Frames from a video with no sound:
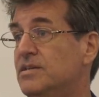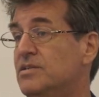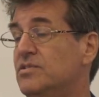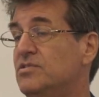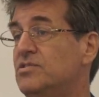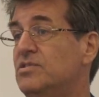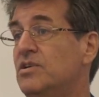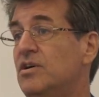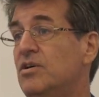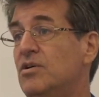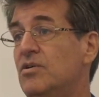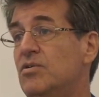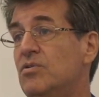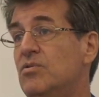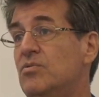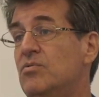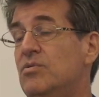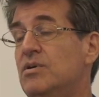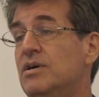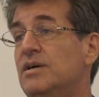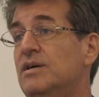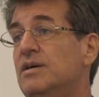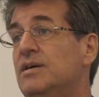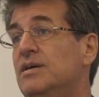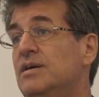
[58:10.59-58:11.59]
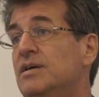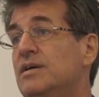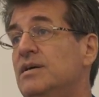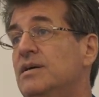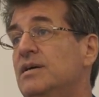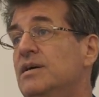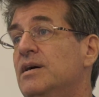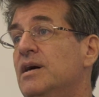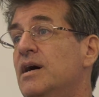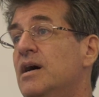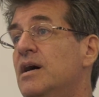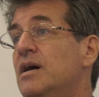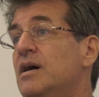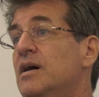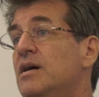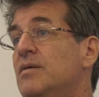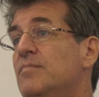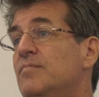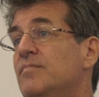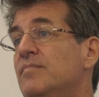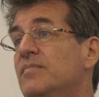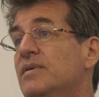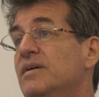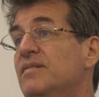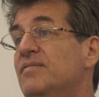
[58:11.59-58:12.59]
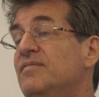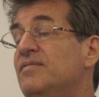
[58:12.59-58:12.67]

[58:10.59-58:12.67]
So um,